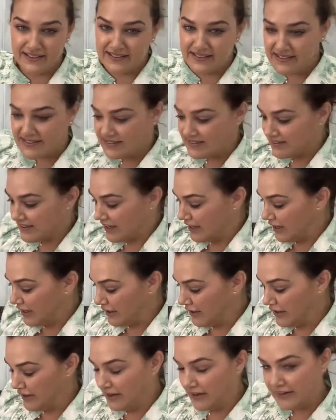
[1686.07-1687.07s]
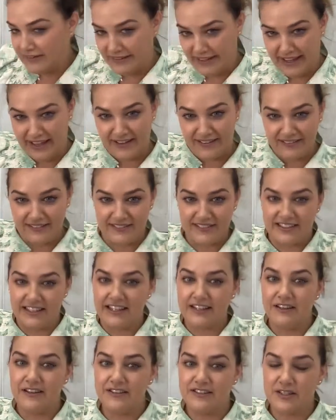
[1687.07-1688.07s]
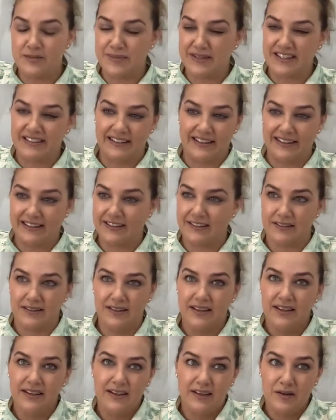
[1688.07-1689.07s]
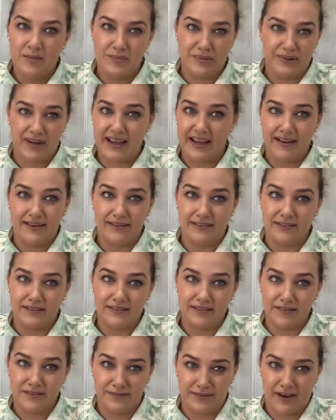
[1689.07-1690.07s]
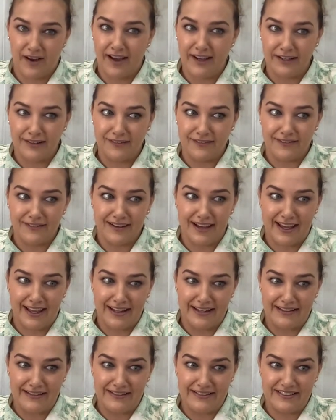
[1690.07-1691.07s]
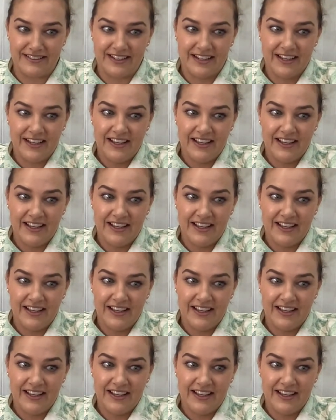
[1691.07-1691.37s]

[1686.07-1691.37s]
This is her lounge, and it used to be like brown vinyl and